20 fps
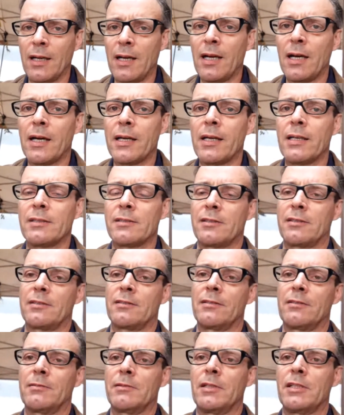Ah, yes,
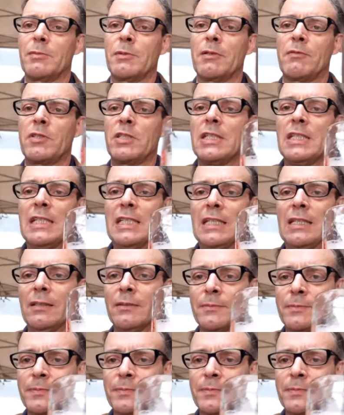nice bit of tea.